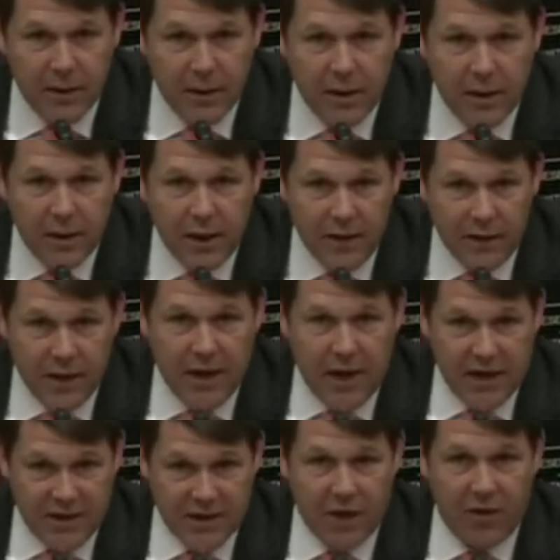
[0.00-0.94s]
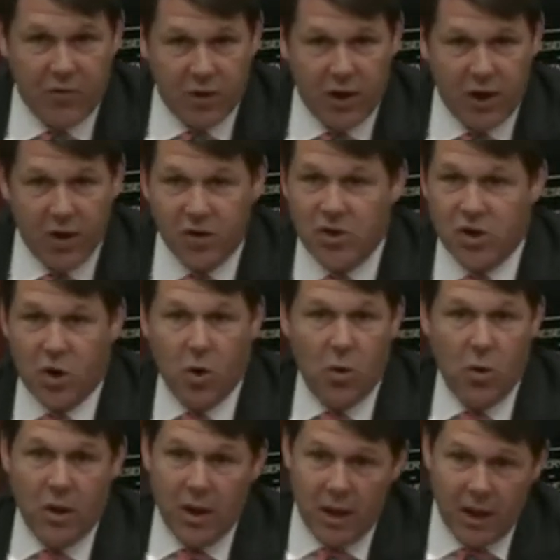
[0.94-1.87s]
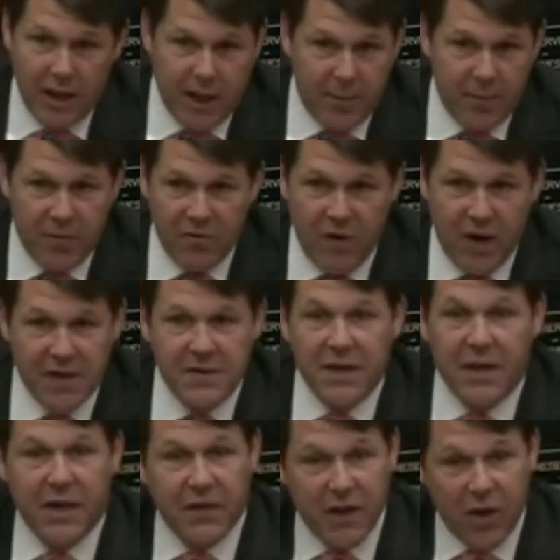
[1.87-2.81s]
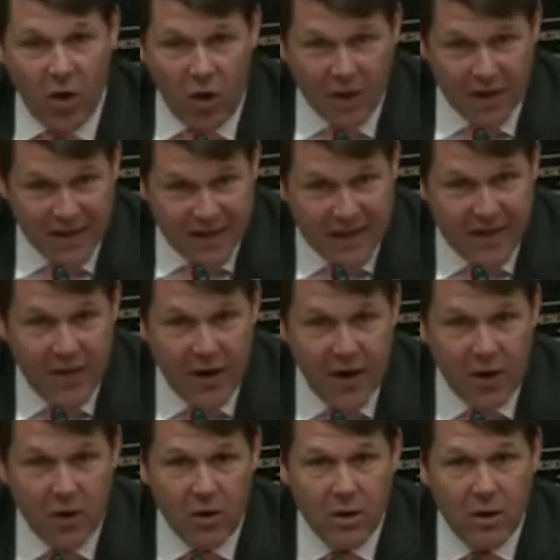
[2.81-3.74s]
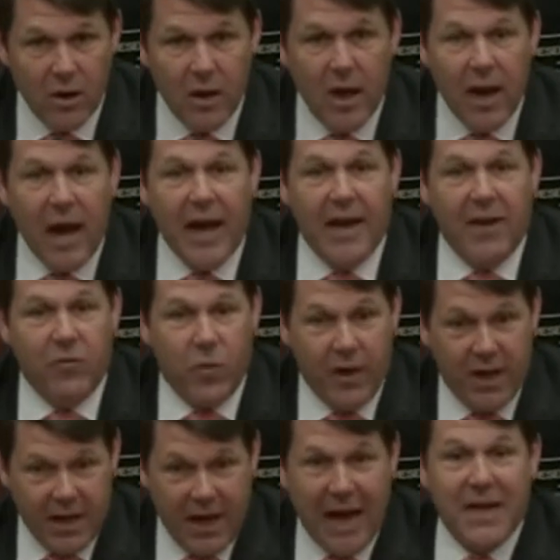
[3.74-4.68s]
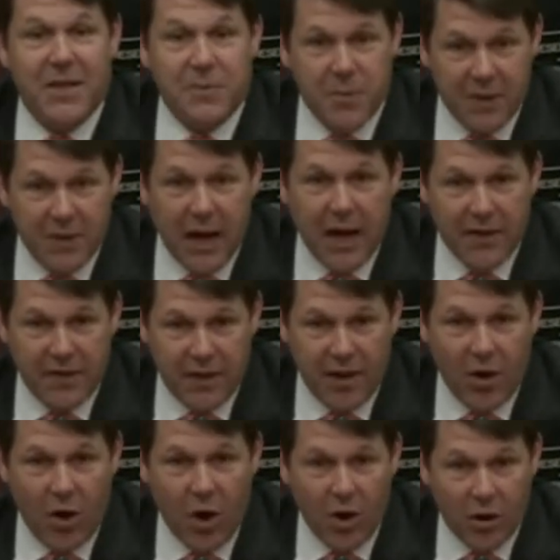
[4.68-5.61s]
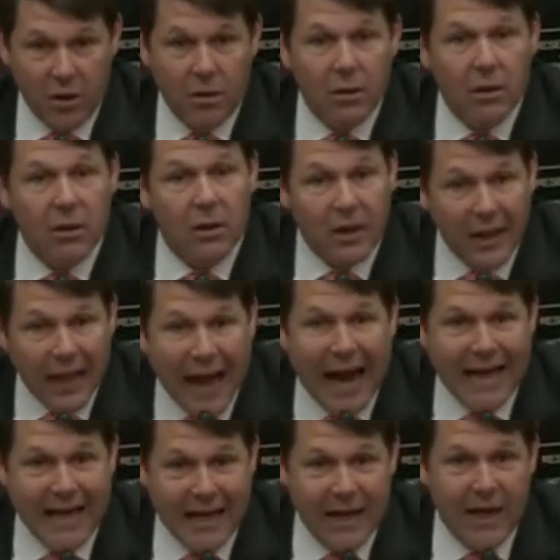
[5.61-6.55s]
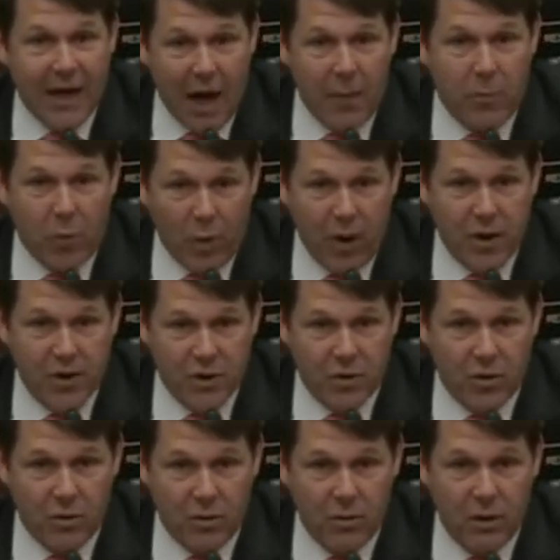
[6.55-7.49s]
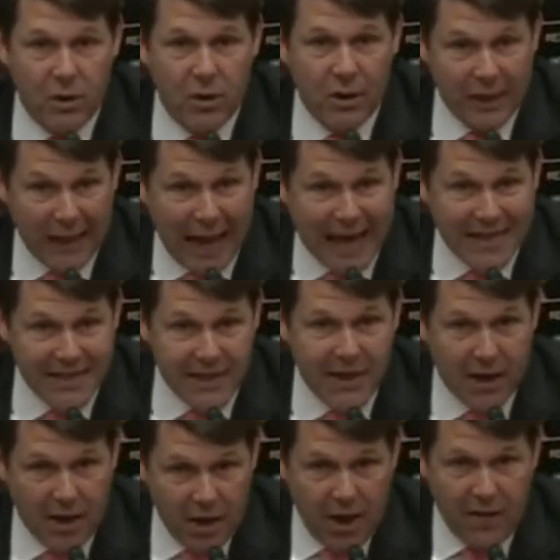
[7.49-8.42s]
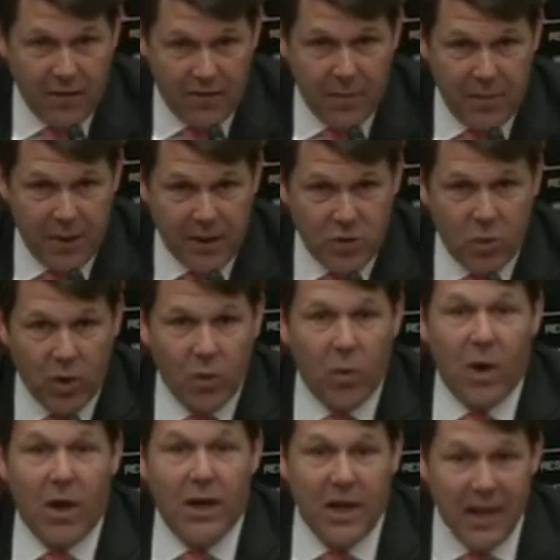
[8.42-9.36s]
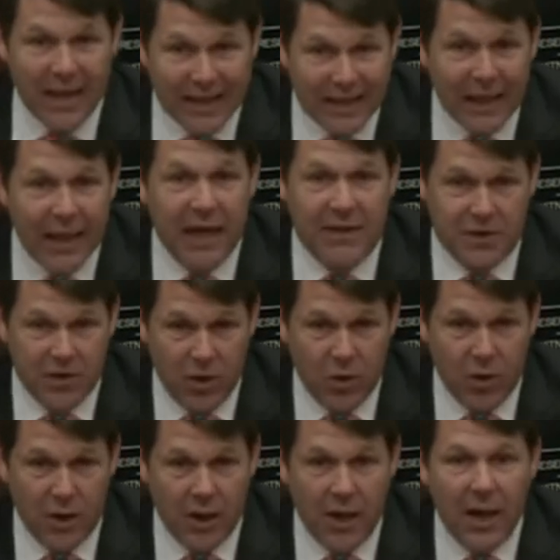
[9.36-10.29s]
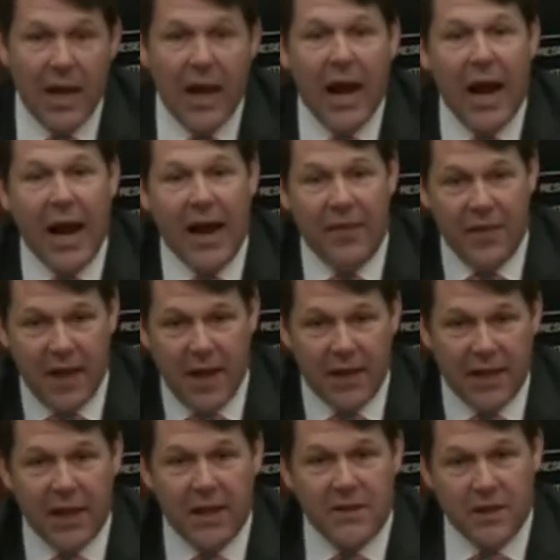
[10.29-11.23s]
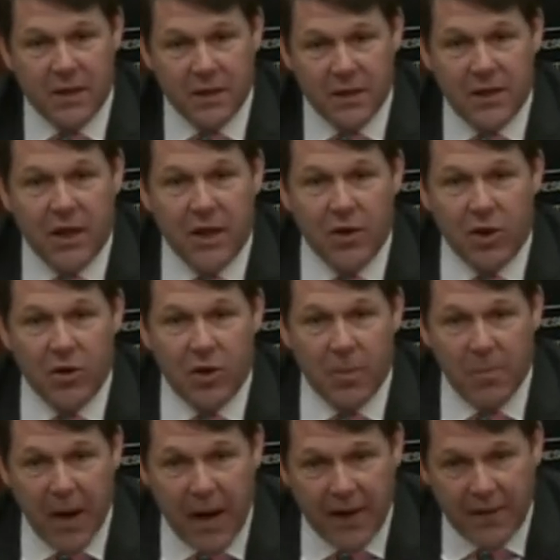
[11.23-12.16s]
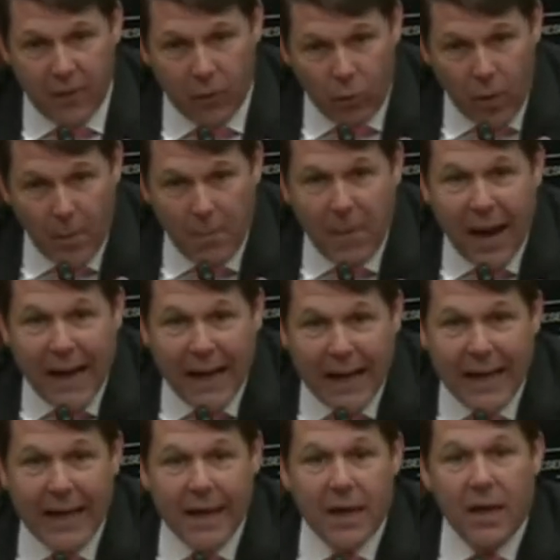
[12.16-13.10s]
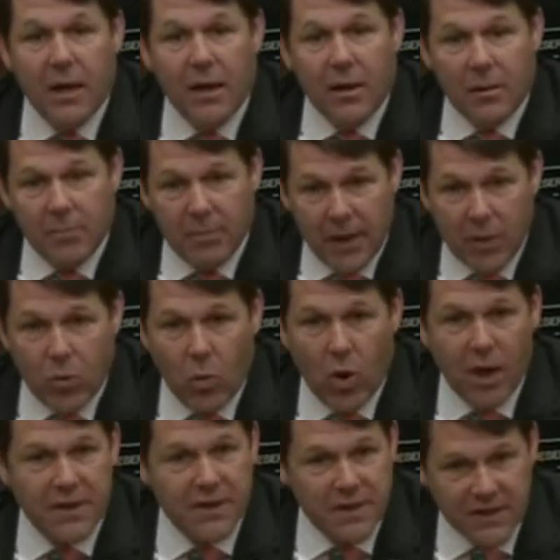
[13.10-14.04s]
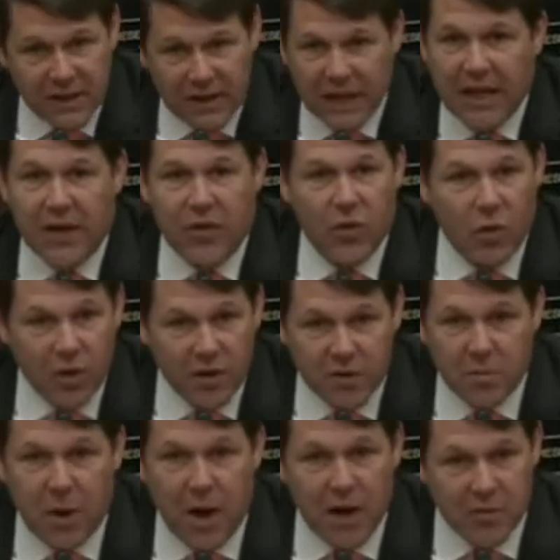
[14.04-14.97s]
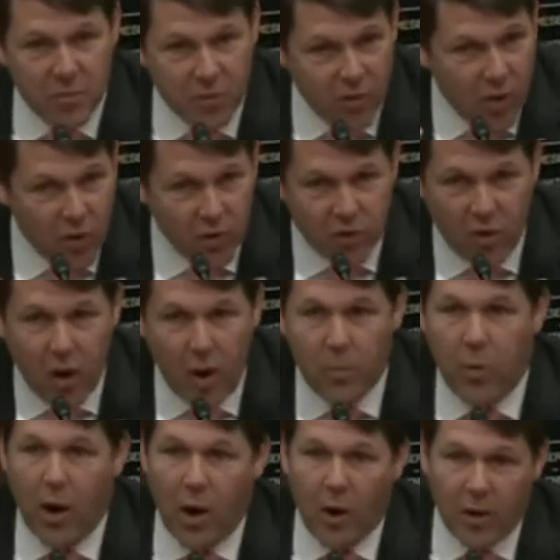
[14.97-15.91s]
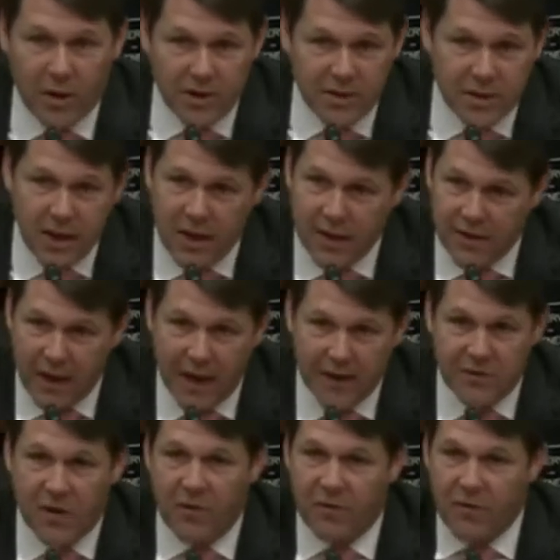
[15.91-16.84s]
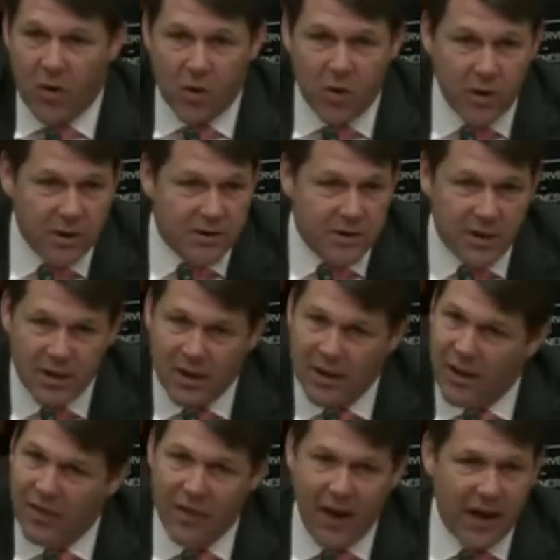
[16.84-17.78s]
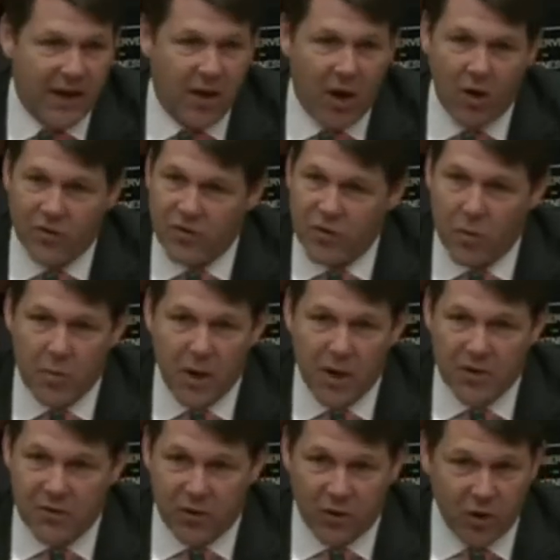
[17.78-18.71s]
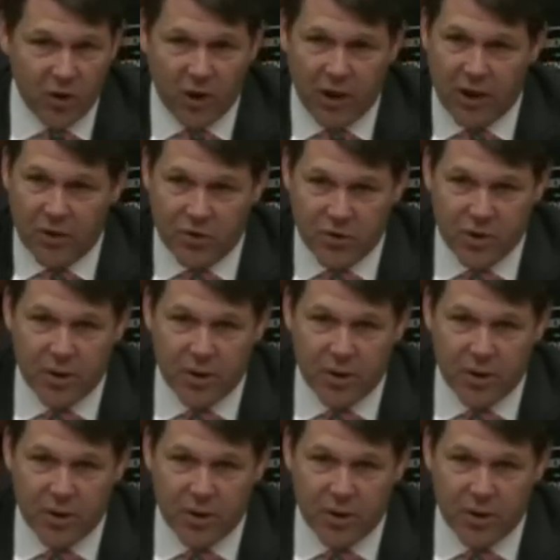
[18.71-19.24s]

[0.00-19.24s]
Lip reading: in the next several years. So keep investing in the R&D there, and if we can expedite the onlining and operationalizing of the B-21, let's do it. And then let's continue to make the remaining B-1s as lethal as possible. Those are our priorities. That's our focus. Thank y'all so much for your leadership.